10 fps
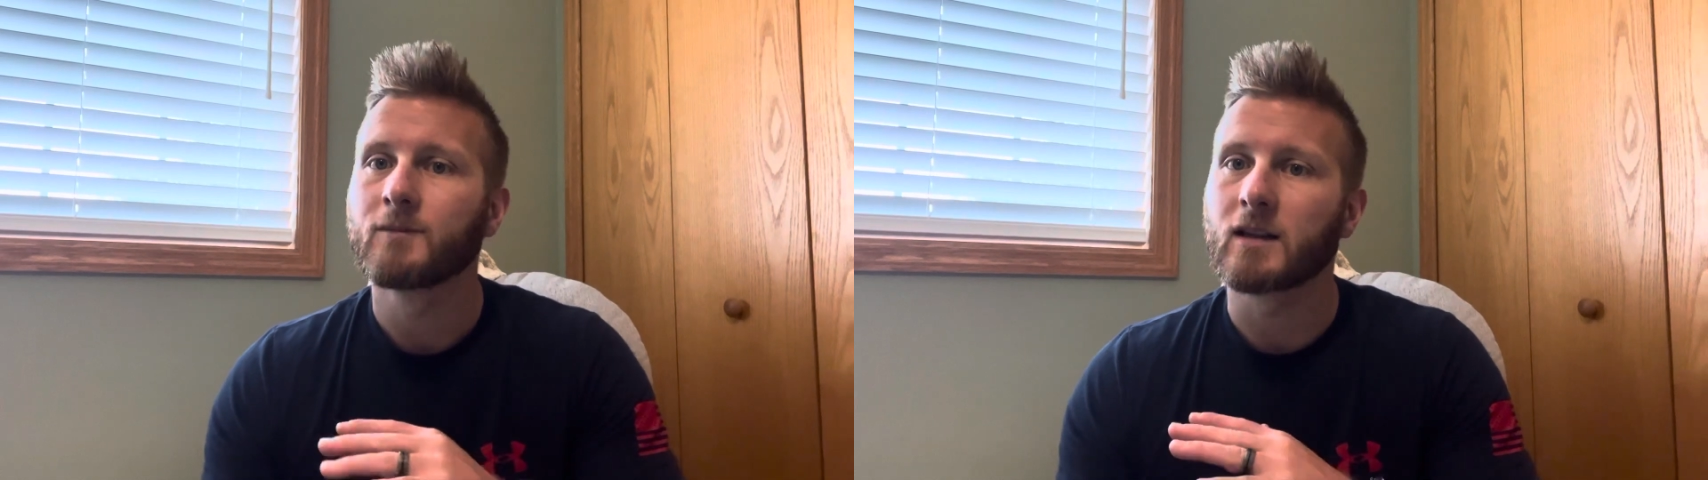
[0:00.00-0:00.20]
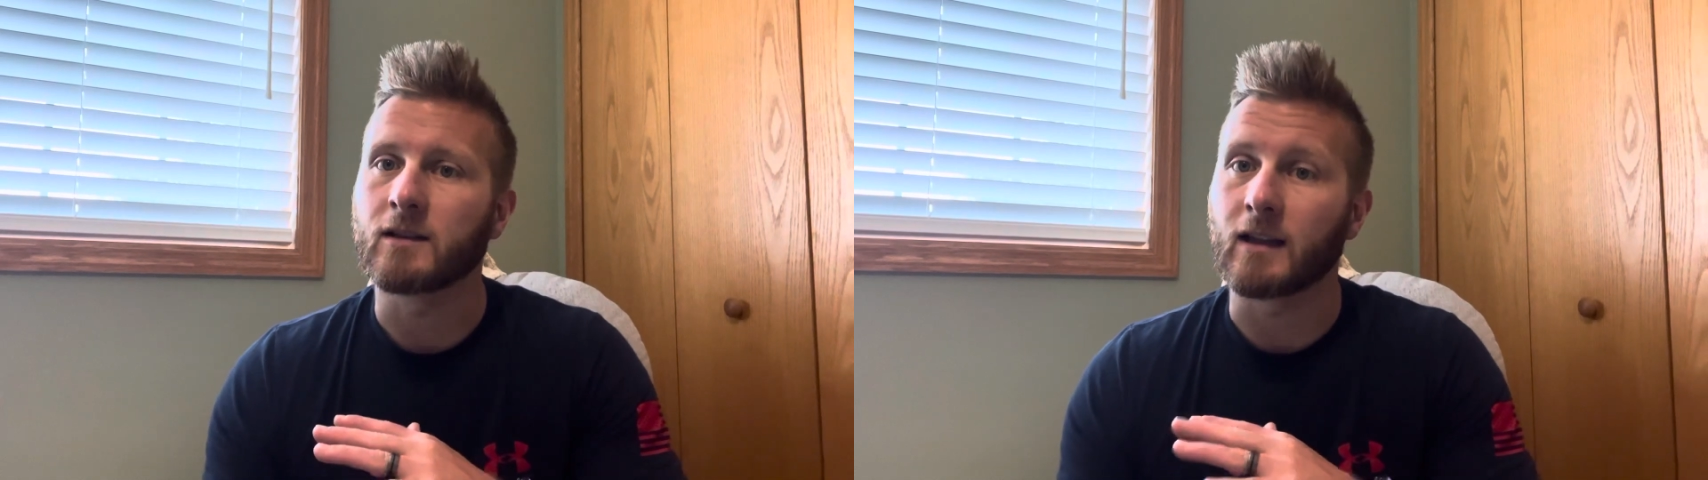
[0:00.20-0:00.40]

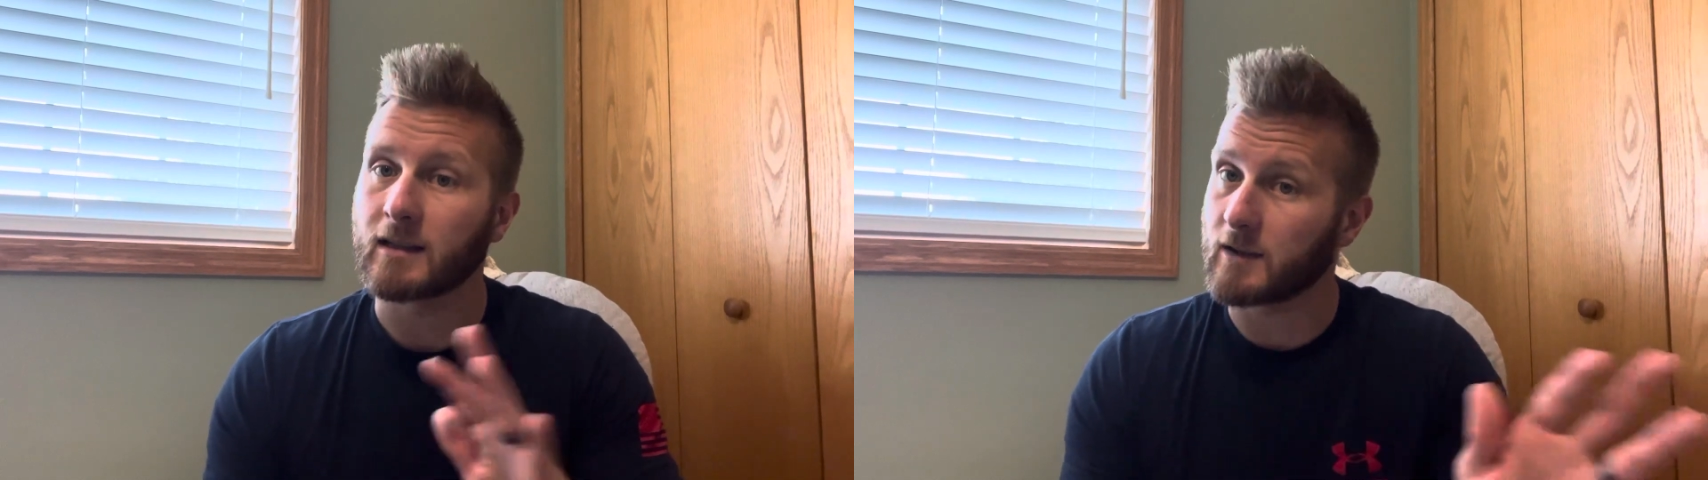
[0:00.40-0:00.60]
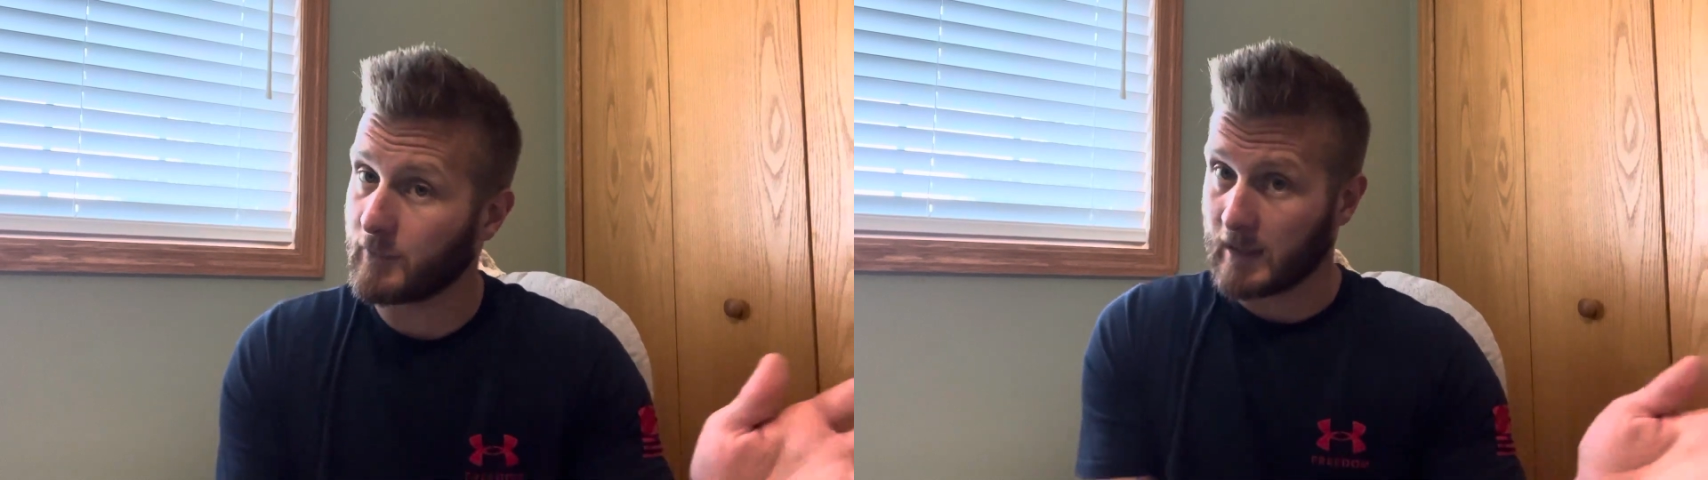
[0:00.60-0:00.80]
And
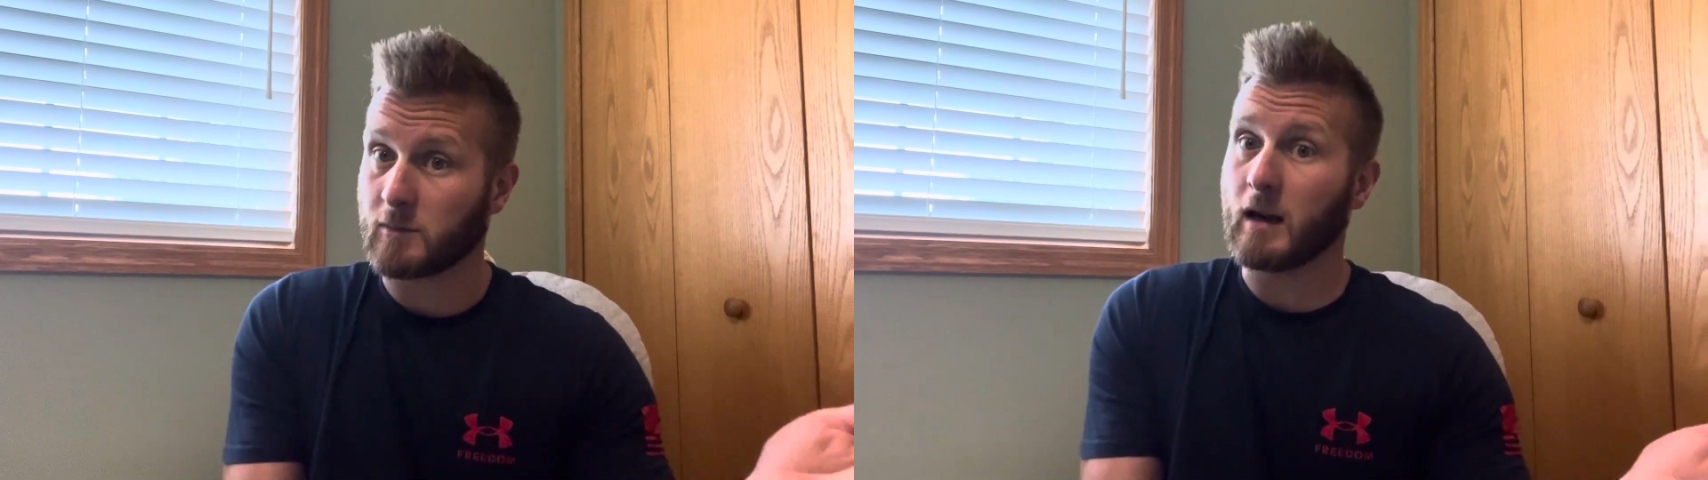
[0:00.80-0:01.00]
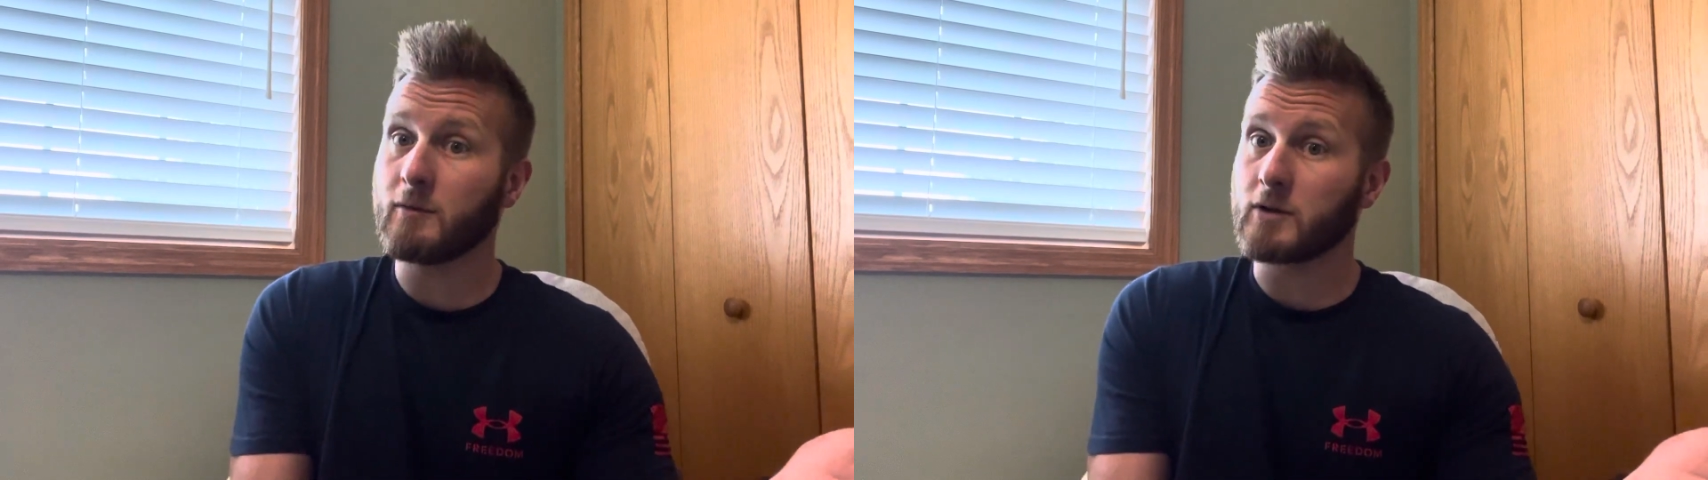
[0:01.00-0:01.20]
that's
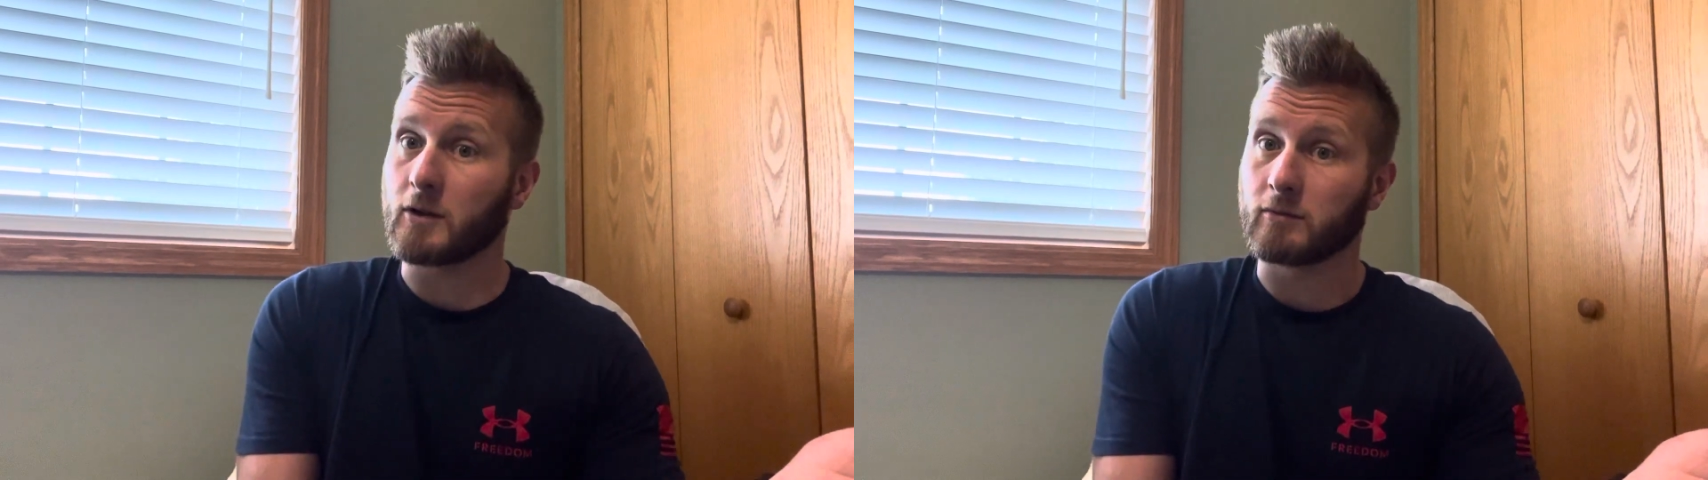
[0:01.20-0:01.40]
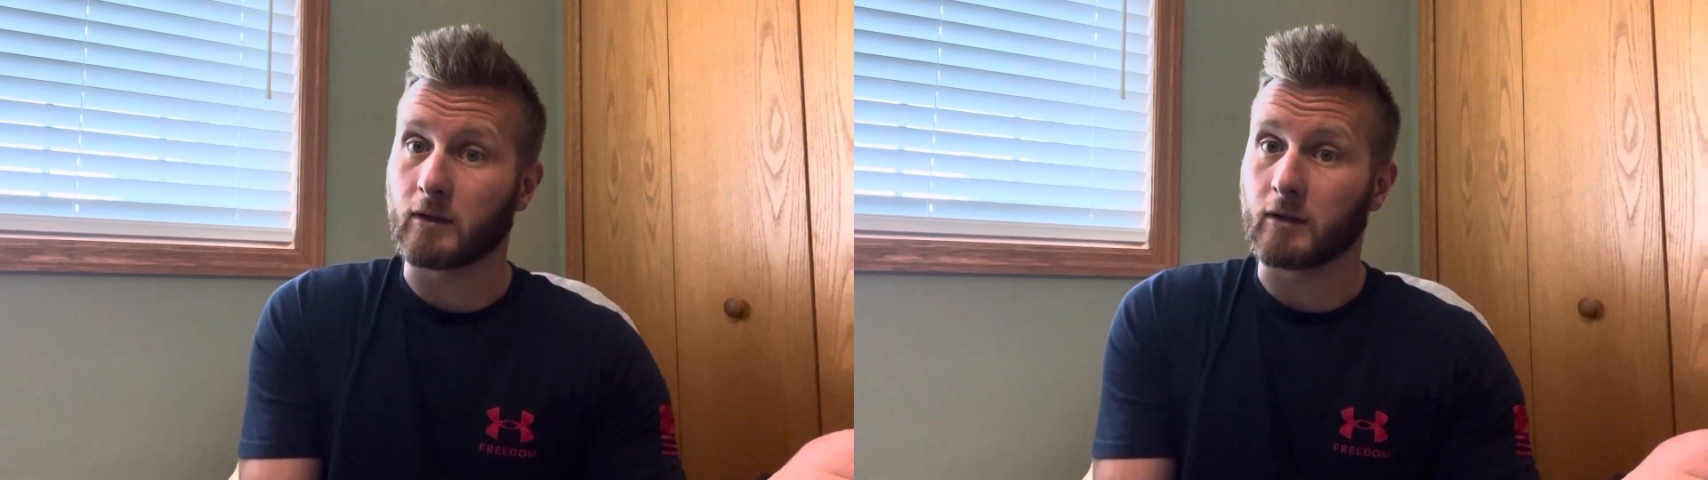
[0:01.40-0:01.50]
what I would do.